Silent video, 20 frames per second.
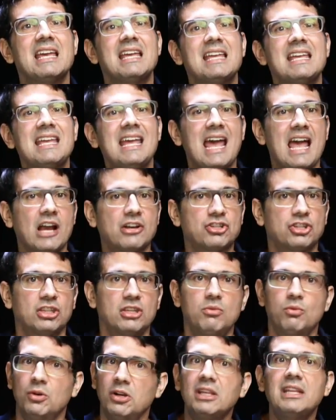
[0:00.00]
he
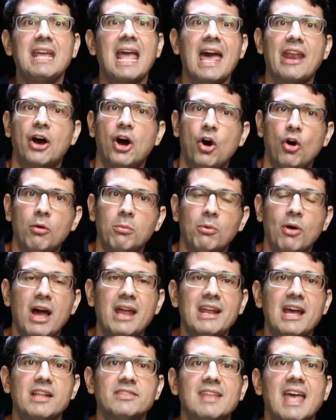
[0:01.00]
actually really had a home
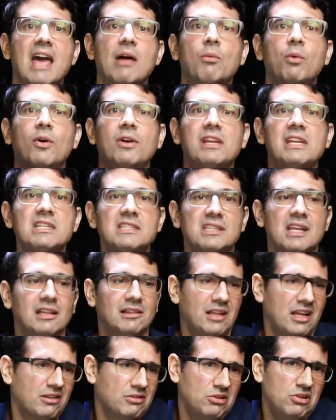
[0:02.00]
run on that, where he
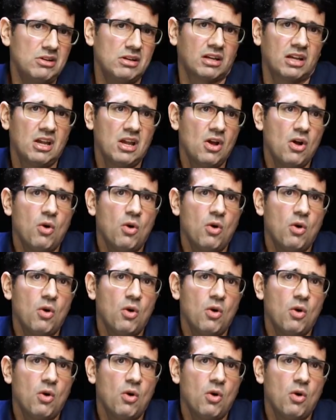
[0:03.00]
said, like, look,